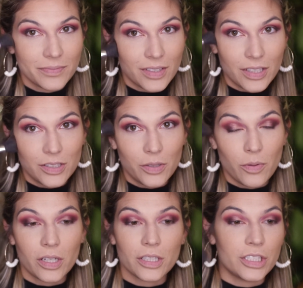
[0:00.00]
Because you
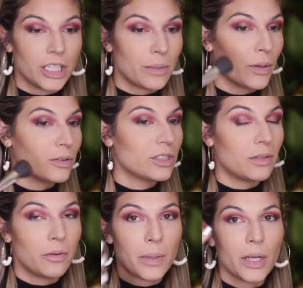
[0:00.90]
want your cheekbones
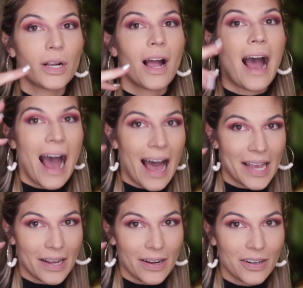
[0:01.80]
to appear
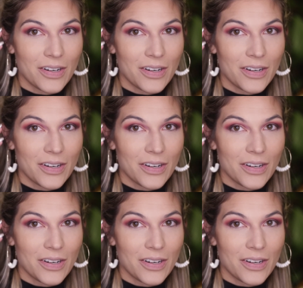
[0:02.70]
higher,